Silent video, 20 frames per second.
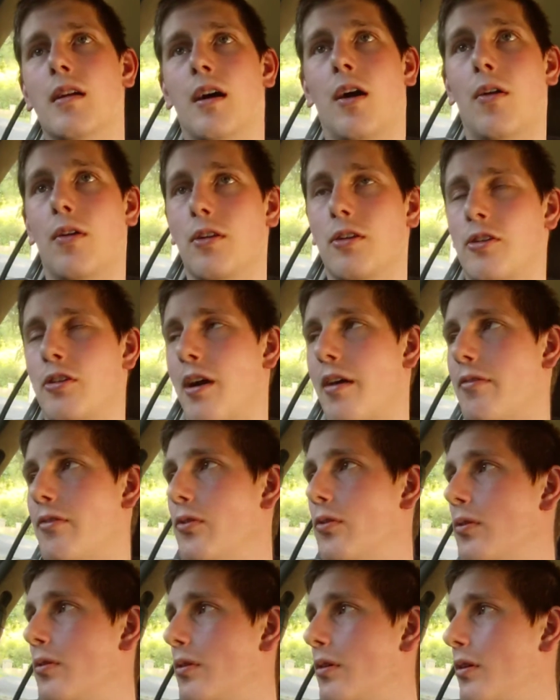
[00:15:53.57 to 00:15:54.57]
I want to
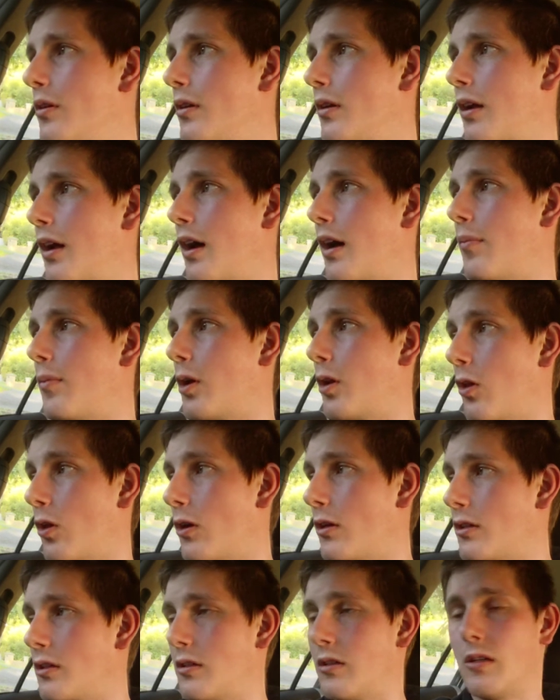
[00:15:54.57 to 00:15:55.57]
travel um, a
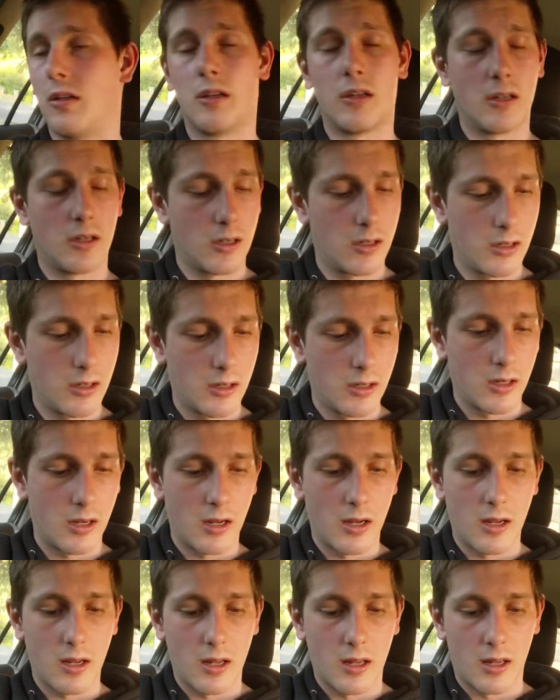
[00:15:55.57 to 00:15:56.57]
lot,
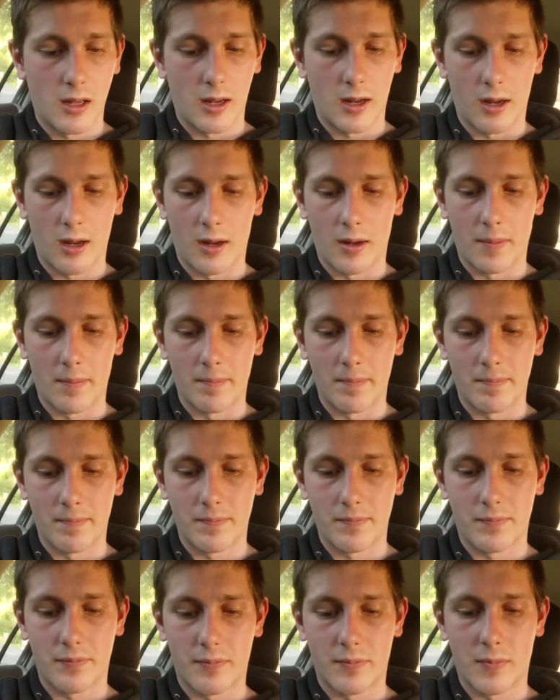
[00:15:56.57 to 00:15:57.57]
um,
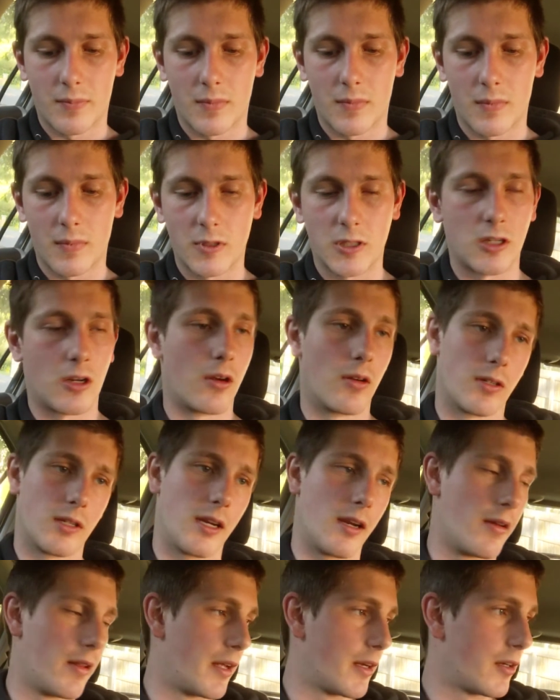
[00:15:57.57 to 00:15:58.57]
and so I'll
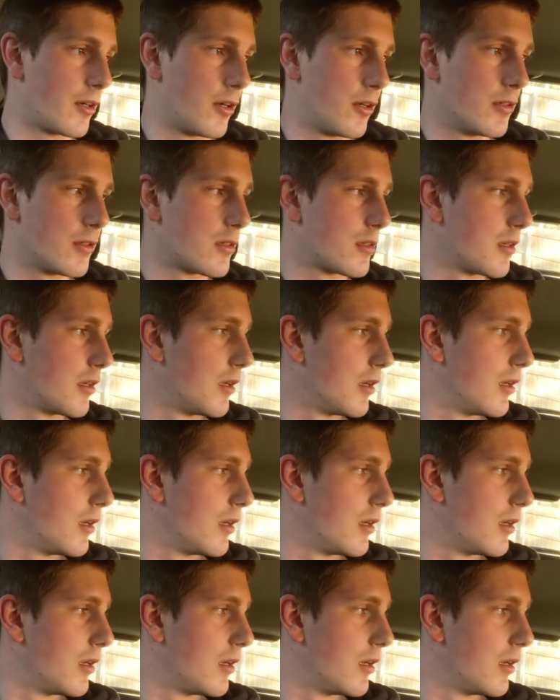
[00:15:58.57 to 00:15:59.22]
see how that goes.